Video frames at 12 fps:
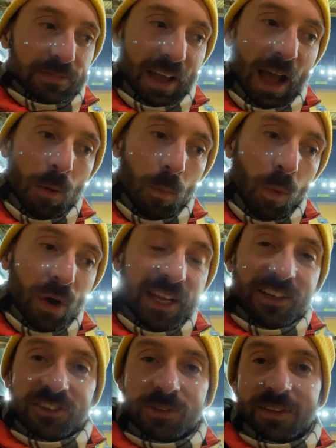at what he
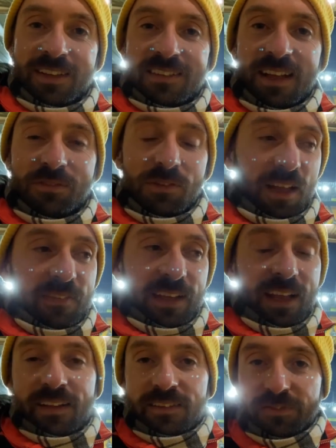could do at this level, I think
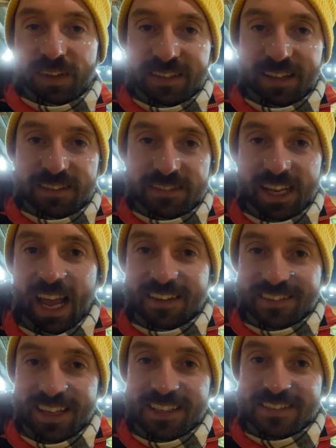that's a fantastic
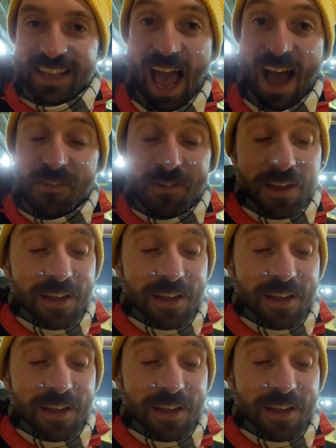asset to have.